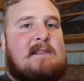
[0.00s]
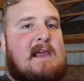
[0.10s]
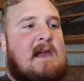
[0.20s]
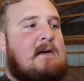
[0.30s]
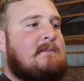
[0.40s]
and
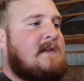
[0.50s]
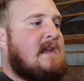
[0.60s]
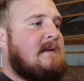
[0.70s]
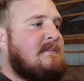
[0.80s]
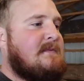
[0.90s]
they help
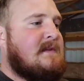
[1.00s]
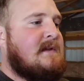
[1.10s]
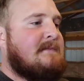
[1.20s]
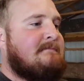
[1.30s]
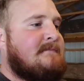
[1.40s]
keep
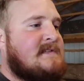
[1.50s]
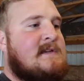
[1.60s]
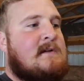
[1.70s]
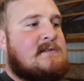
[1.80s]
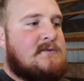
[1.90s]
the
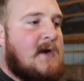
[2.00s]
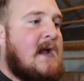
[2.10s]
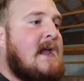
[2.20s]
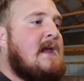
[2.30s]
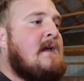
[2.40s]
stalls
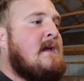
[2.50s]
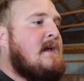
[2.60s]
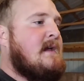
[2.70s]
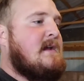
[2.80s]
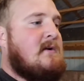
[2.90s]
dry.
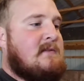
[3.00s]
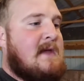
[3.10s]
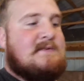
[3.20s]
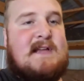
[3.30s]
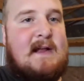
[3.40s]

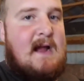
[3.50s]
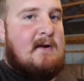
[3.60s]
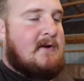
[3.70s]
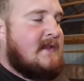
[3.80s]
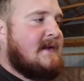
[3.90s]
That was on
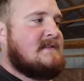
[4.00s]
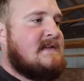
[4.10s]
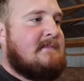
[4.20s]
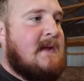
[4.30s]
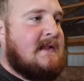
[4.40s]
concrete, like I
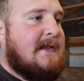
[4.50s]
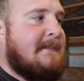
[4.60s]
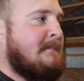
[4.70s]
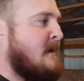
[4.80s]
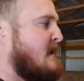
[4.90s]
said,
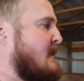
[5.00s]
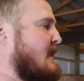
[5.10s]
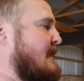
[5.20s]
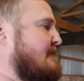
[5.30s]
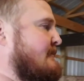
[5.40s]
mainly.
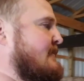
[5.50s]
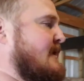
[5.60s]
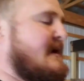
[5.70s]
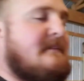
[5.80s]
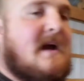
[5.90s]

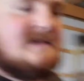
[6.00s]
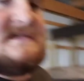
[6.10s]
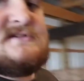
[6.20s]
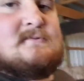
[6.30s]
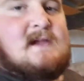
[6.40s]
But in my
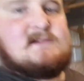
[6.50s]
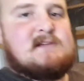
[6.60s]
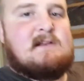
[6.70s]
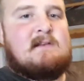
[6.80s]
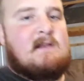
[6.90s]

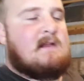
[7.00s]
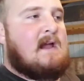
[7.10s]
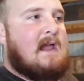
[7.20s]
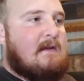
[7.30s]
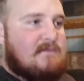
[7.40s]
situation,
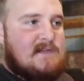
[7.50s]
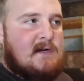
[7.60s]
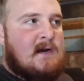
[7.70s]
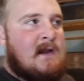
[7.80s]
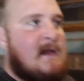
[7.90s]
I have
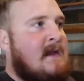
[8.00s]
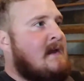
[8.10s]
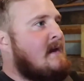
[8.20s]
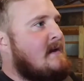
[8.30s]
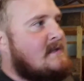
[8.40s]
dirt,
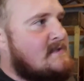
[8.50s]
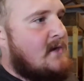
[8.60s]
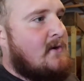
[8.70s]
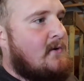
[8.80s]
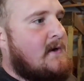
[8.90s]

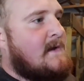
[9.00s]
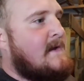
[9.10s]
so